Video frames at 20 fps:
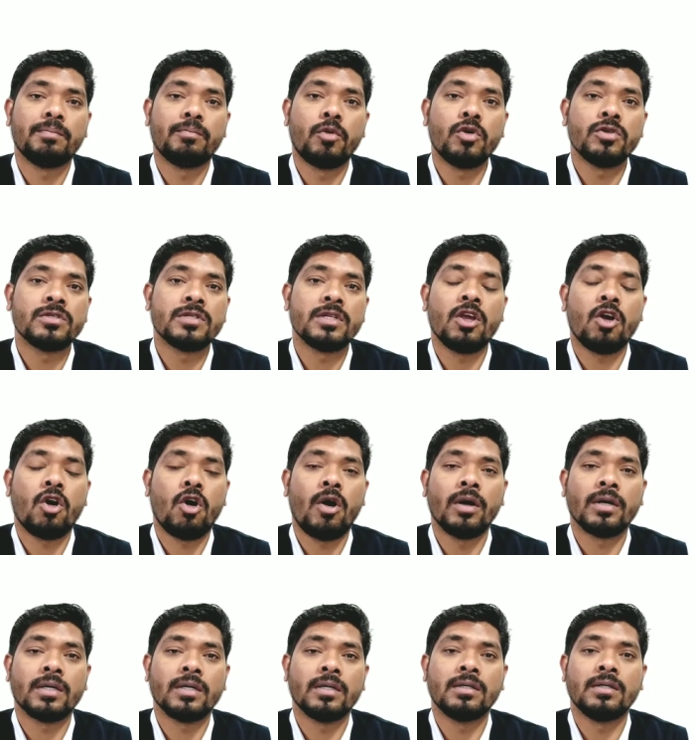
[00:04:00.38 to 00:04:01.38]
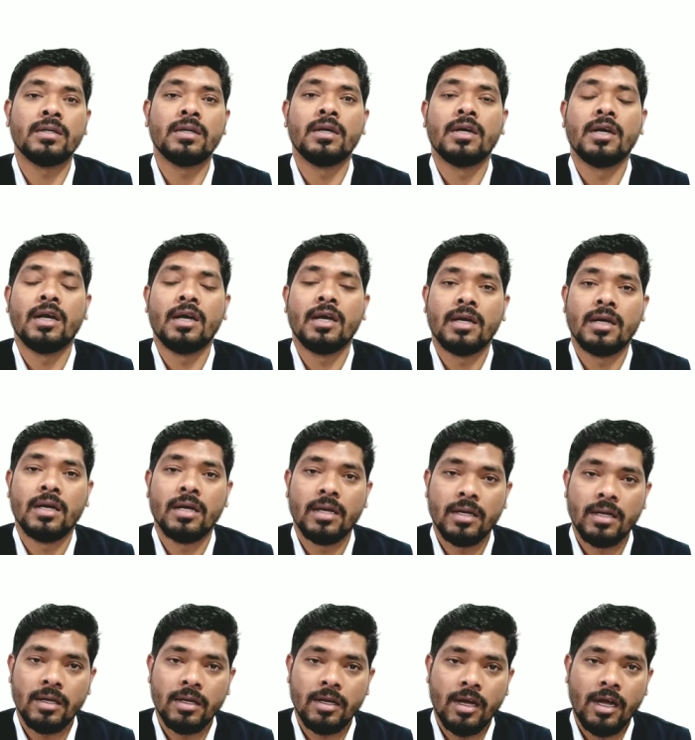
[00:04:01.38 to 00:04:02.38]
mostly occur
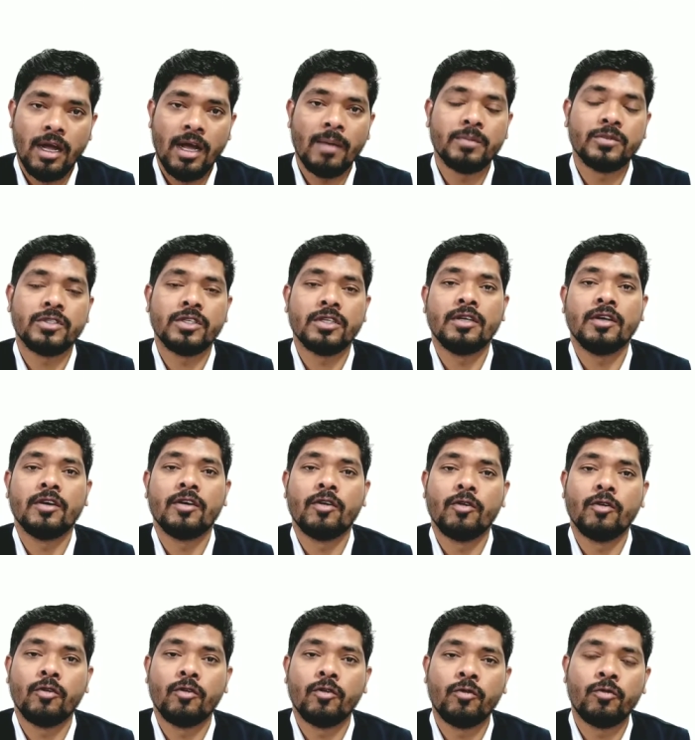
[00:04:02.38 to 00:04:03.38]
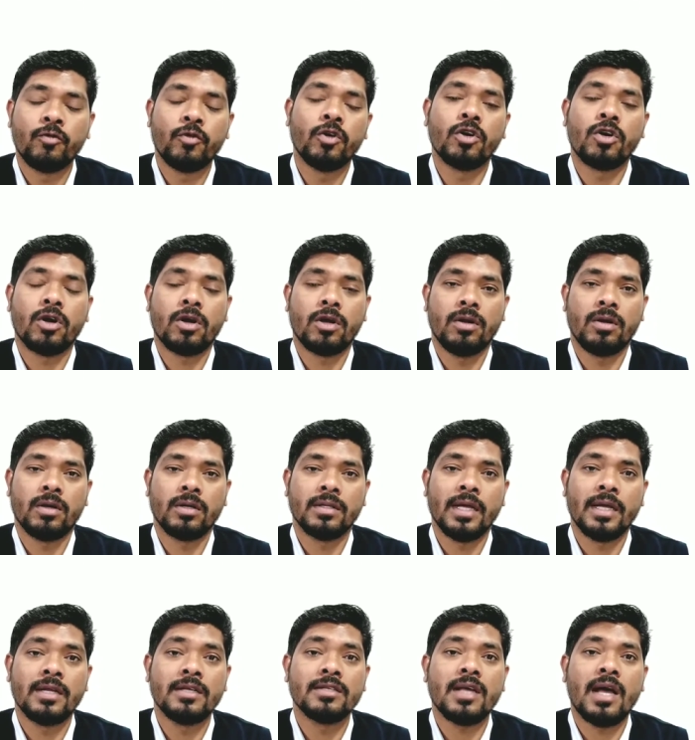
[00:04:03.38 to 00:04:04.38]
after 4 o'clock
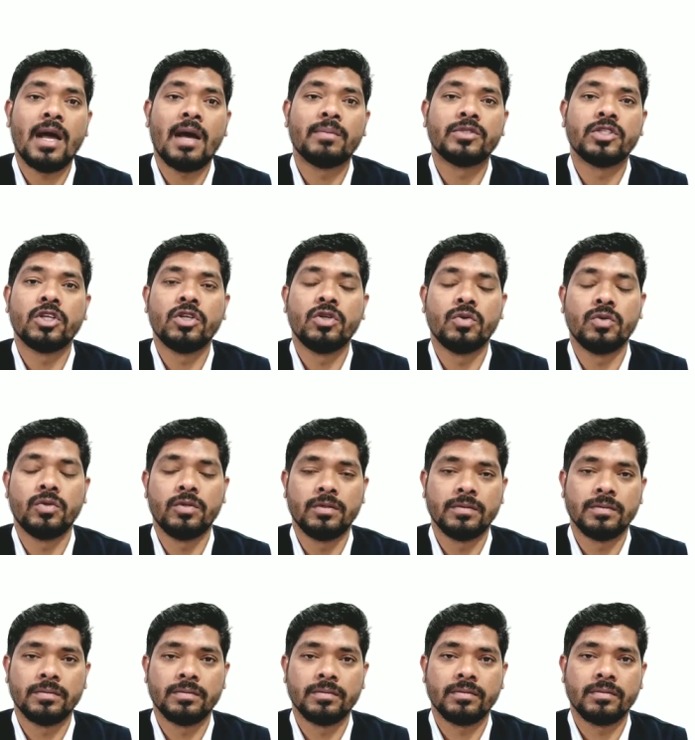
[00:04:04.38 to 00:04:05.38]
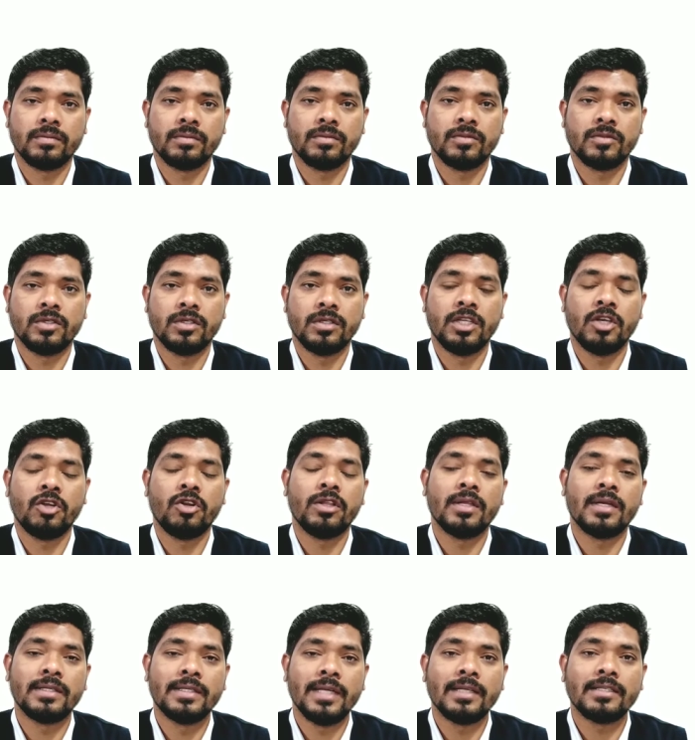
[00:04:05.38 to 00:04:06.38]
that is afternoon during
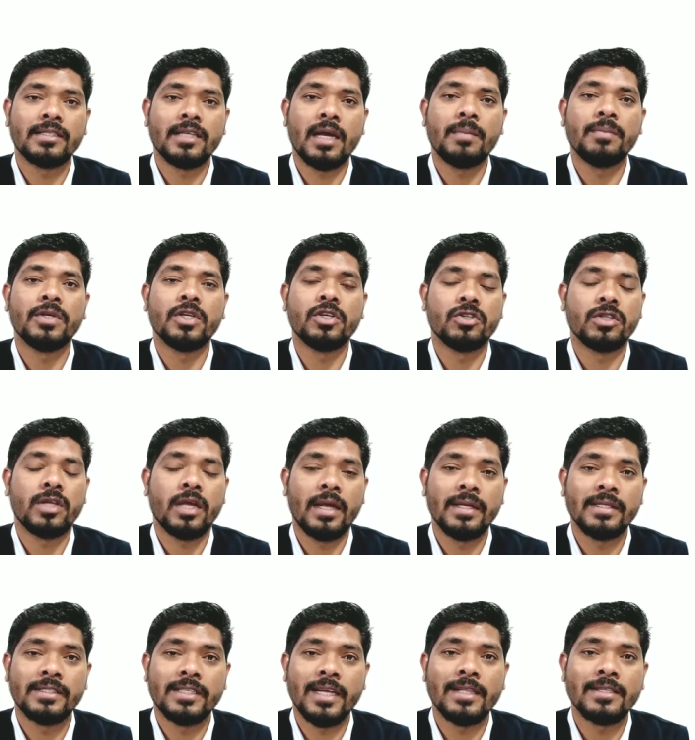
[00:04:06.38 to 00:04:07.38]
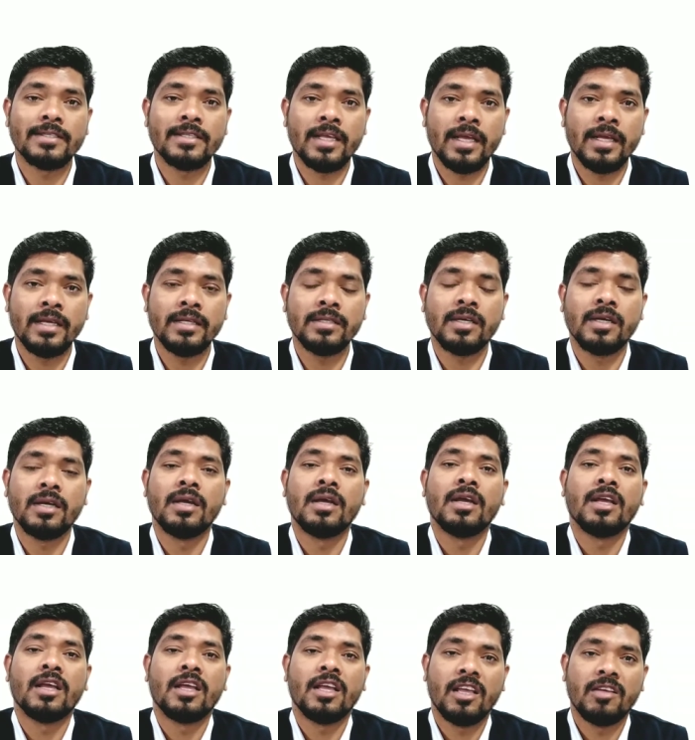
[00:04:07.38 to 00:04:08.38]
the daytime due to the intense heat
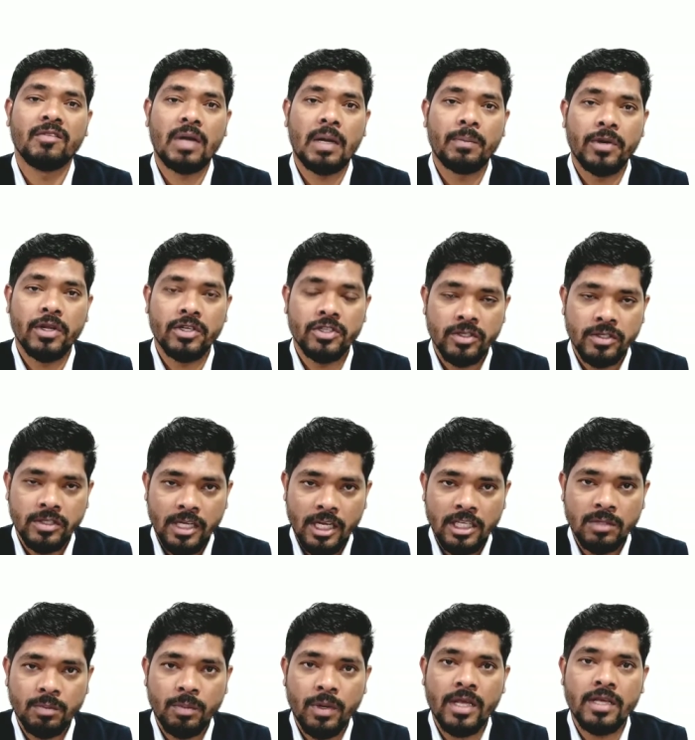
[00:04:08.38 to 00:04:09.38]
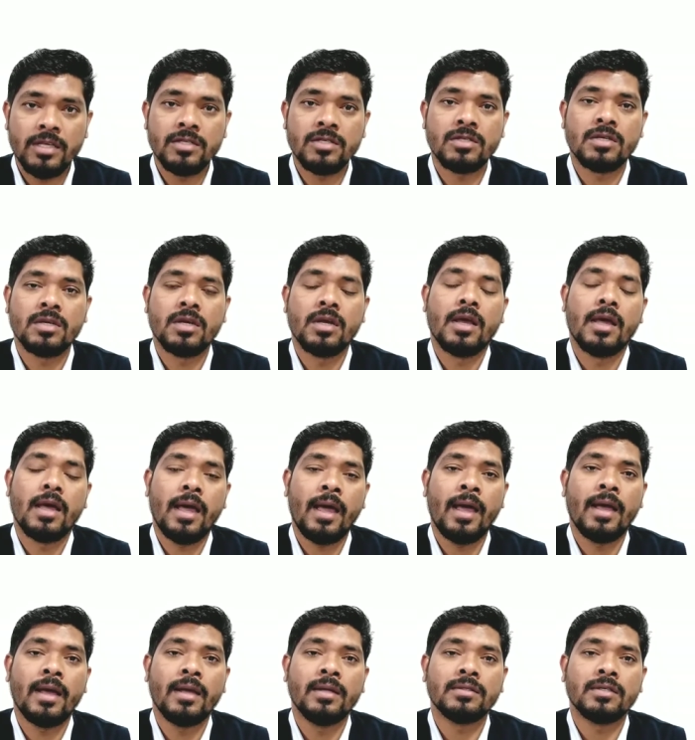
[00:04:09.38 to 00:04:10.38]
evaporation takes place
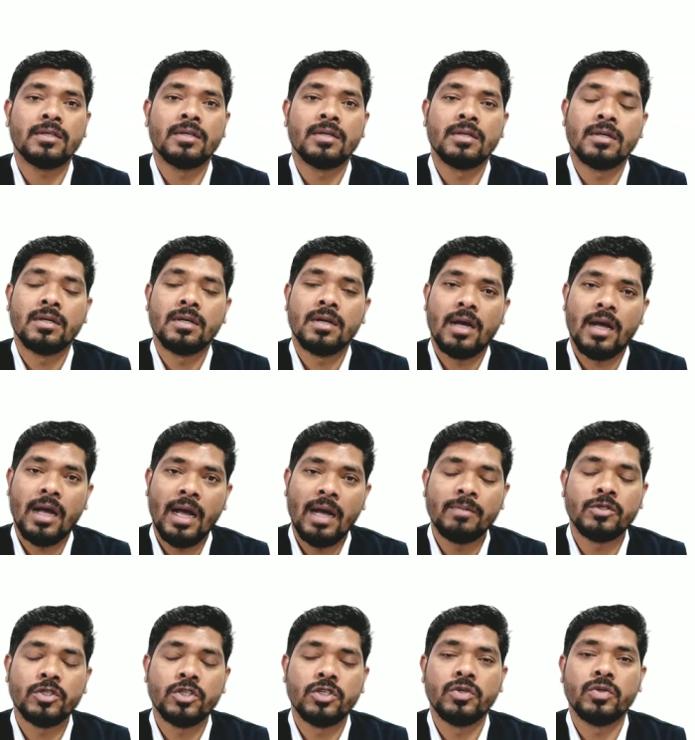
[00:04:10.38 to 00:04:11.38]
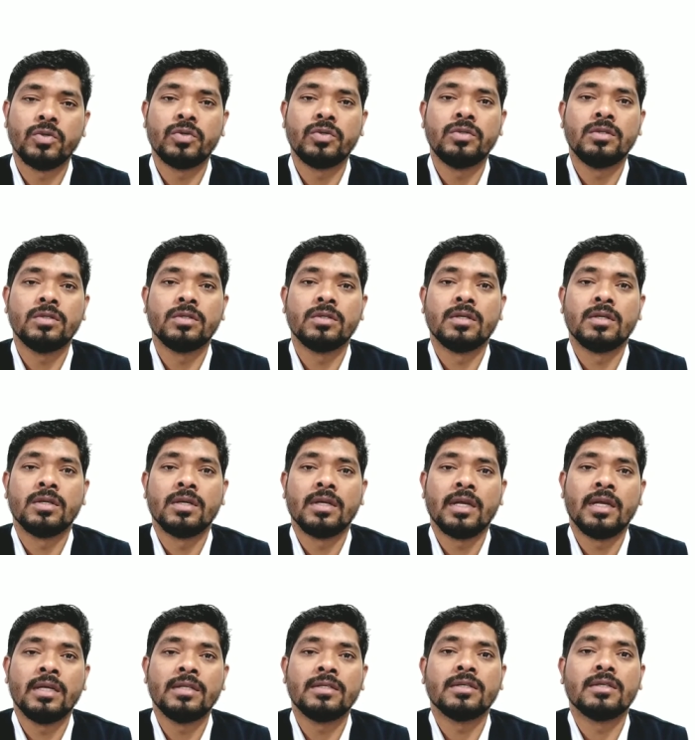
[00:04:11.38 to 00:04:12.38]
and afternoon
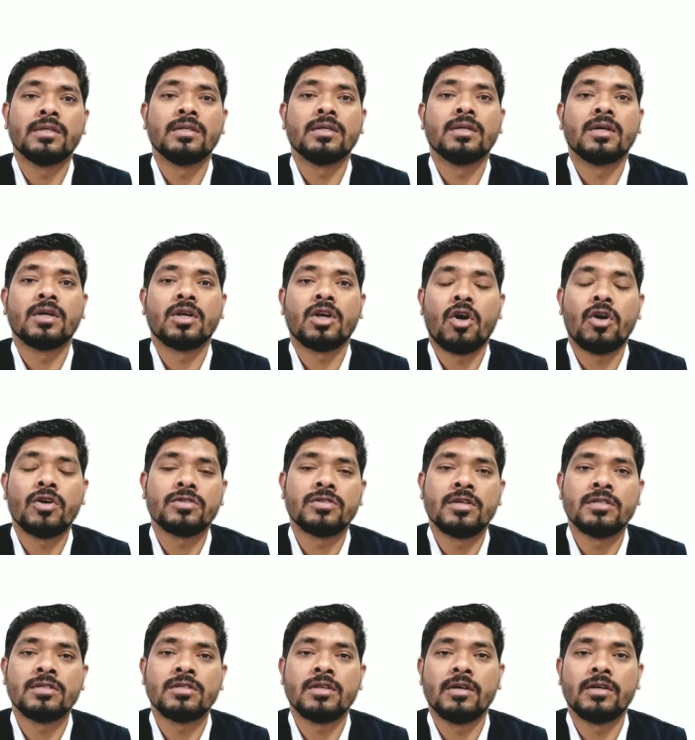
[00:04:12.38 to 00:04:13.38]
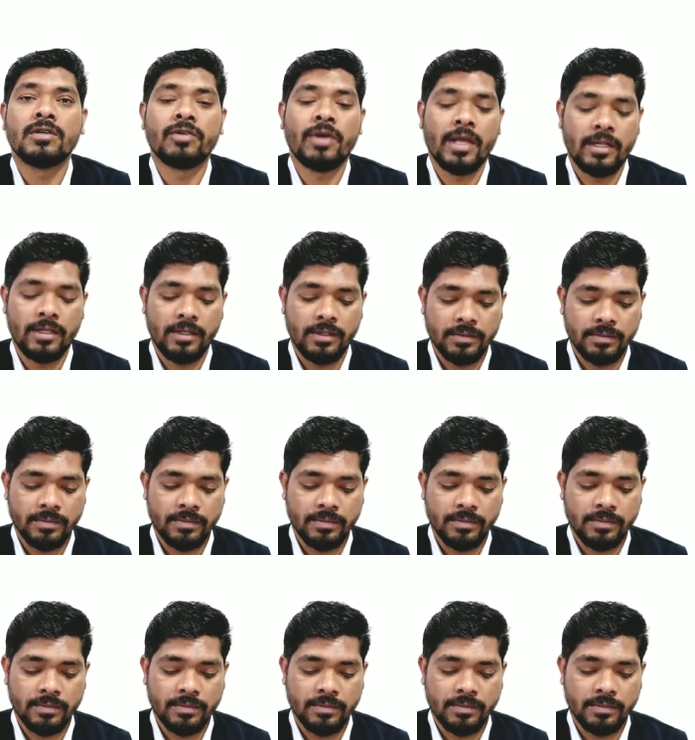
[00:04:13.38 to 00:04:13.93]
it causes rain.